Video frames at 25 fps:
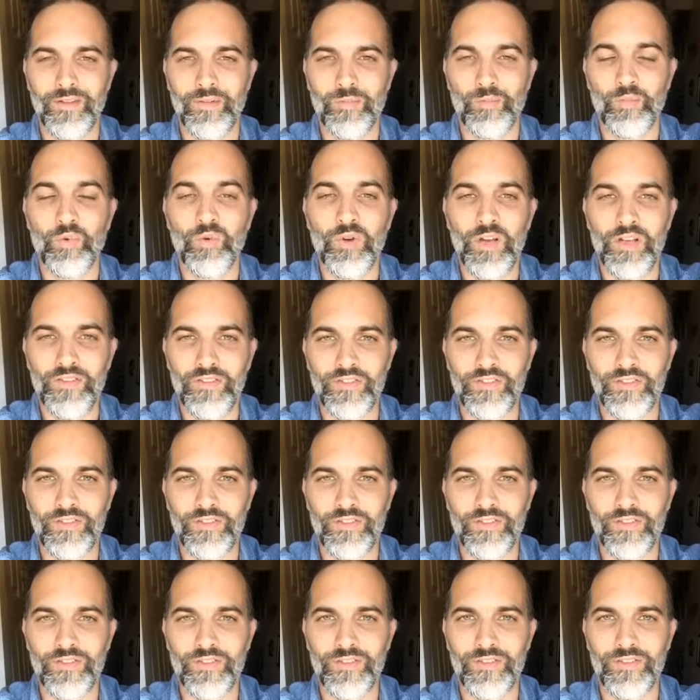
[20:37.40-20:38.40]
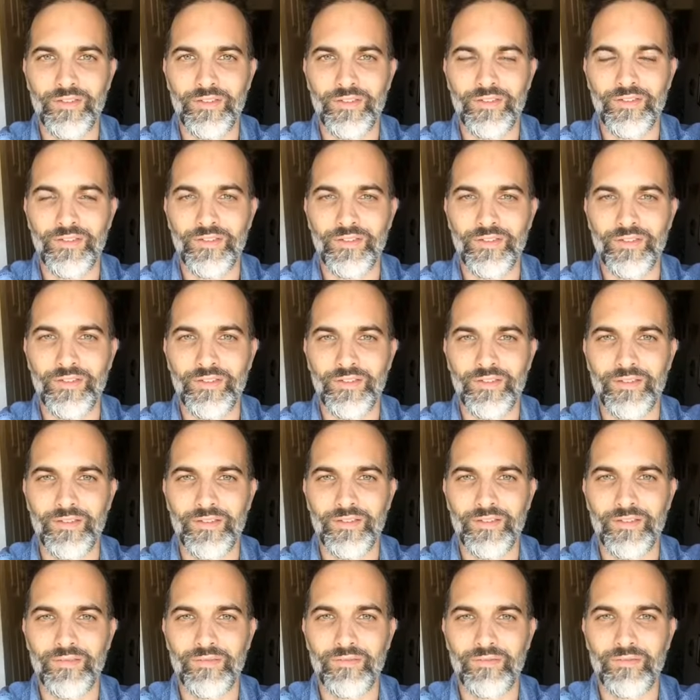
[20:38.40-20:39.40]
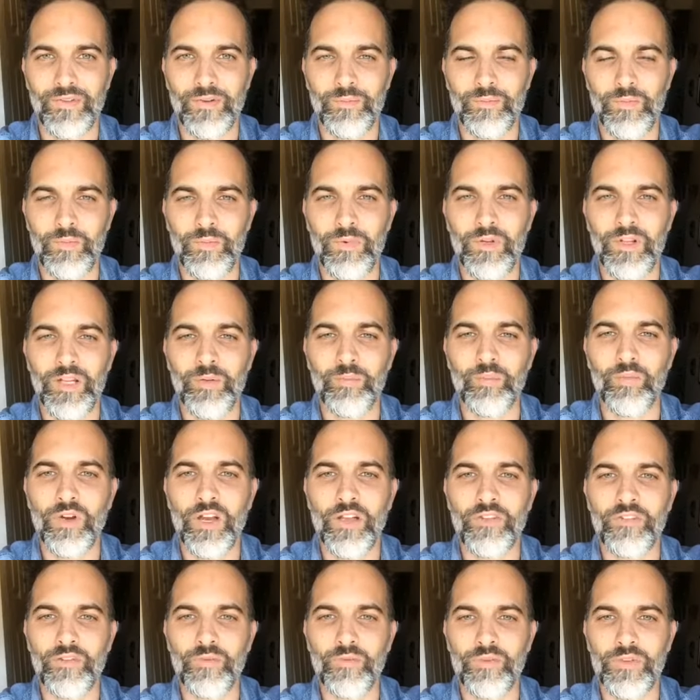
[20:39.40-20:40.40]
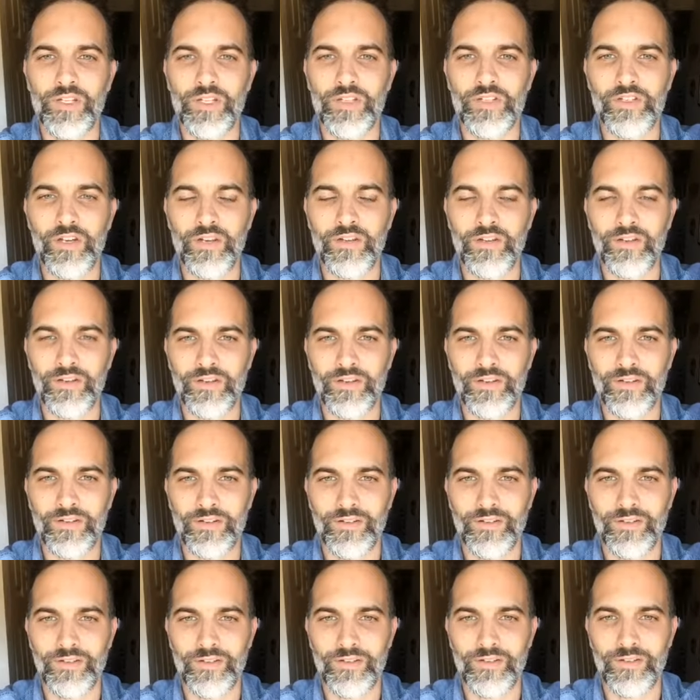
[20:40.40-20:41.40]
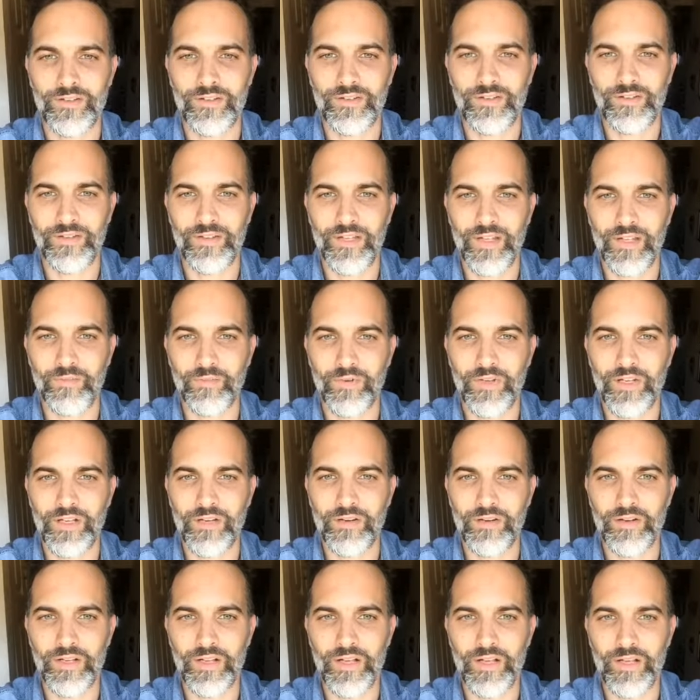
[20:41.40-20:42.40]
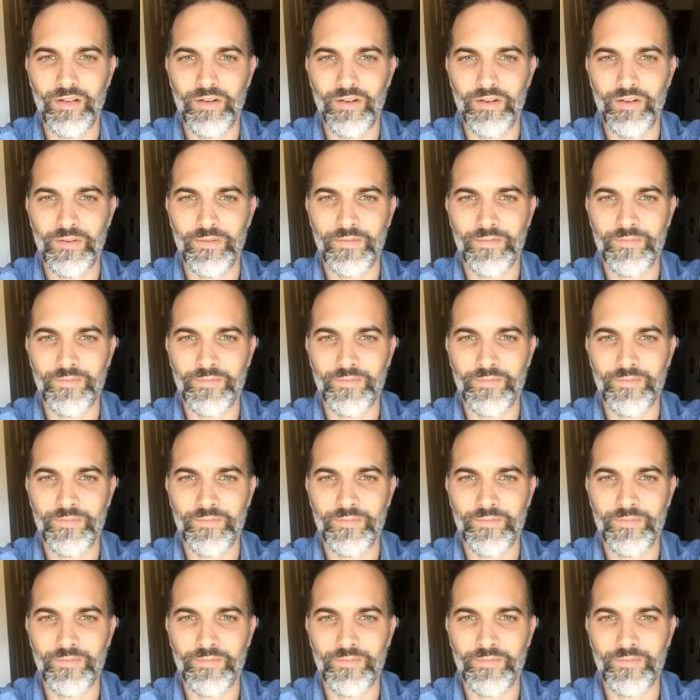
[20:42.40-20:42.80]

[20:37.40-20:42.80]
presence, when we're really present with each other and we're here together.